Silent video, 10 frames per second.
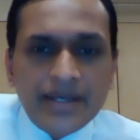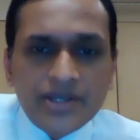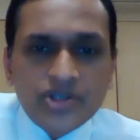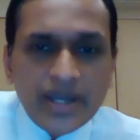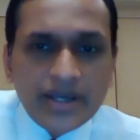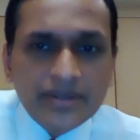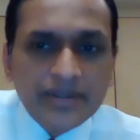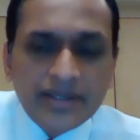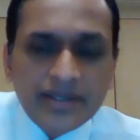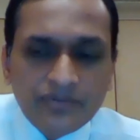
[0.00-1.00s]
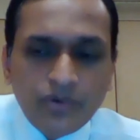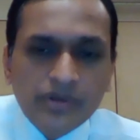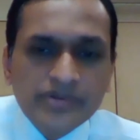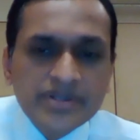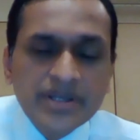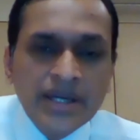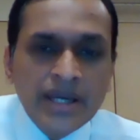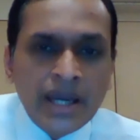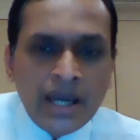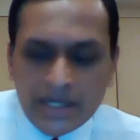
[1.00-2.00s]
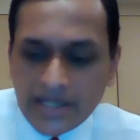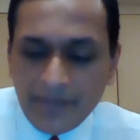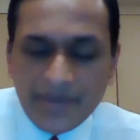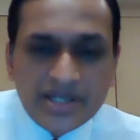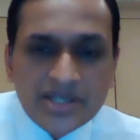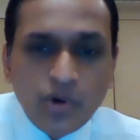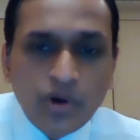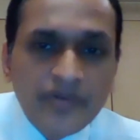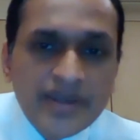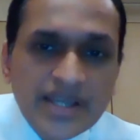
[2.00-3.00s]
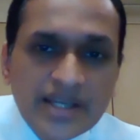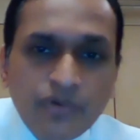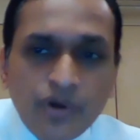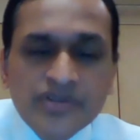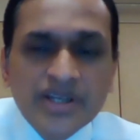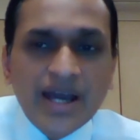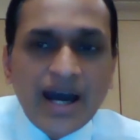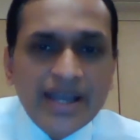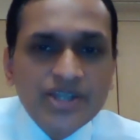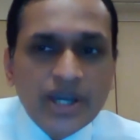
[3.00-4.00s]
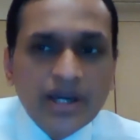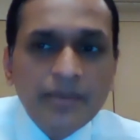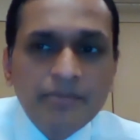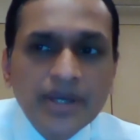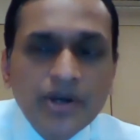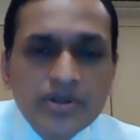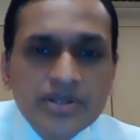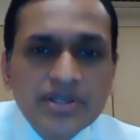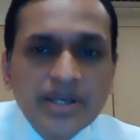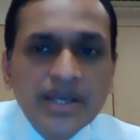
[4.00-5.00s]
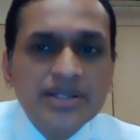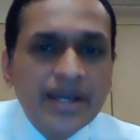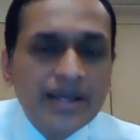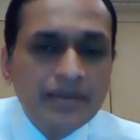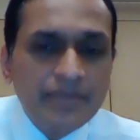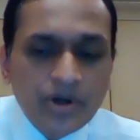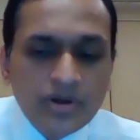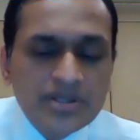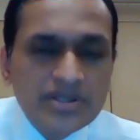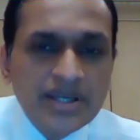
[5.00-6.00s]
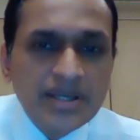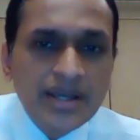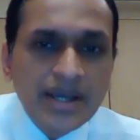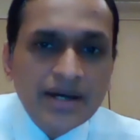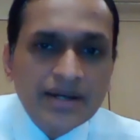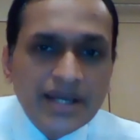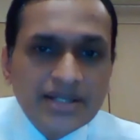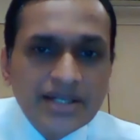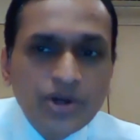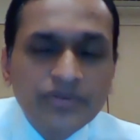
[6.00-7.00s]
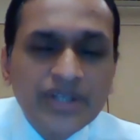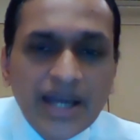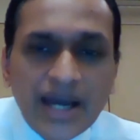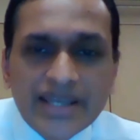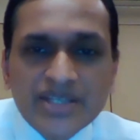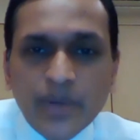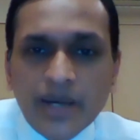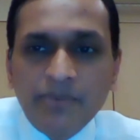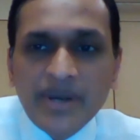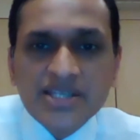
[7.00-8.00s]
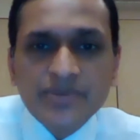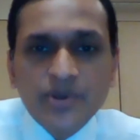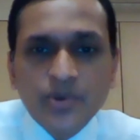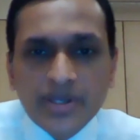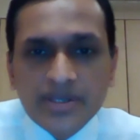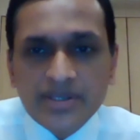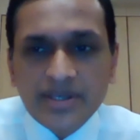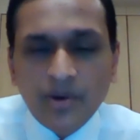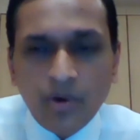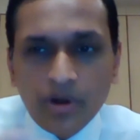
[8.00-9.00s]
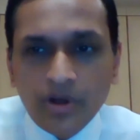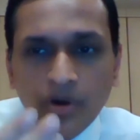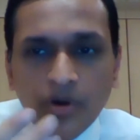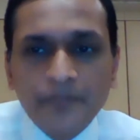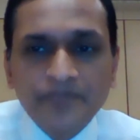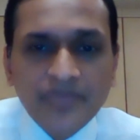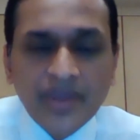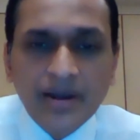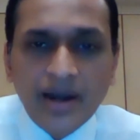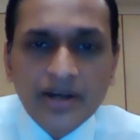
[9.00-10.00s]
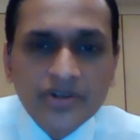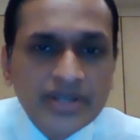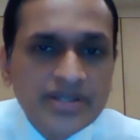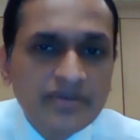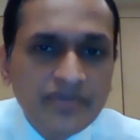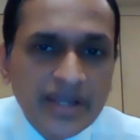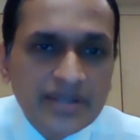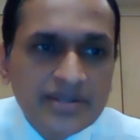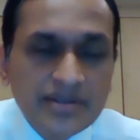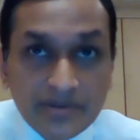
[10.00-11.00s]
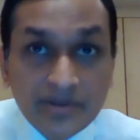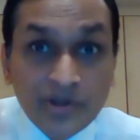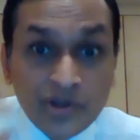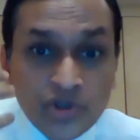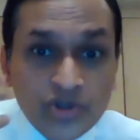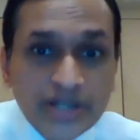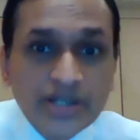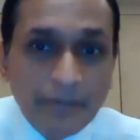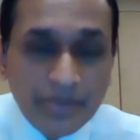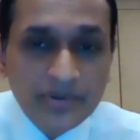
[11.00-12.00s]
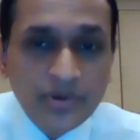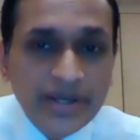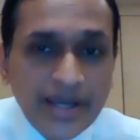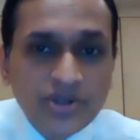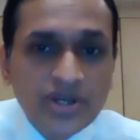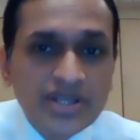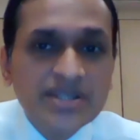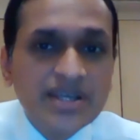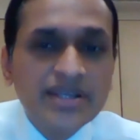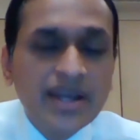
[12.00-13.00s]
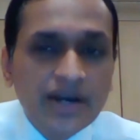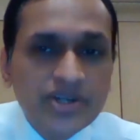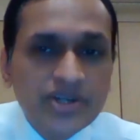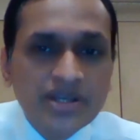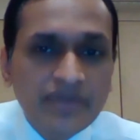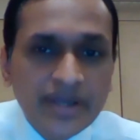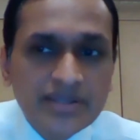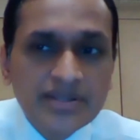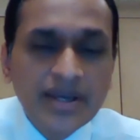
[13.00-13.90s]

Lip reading: check that involves diabetes always involves an eye checkup, because the retina of the eye is one place where you can see all your arteries and veins straight up. You can actually see the arteries and veins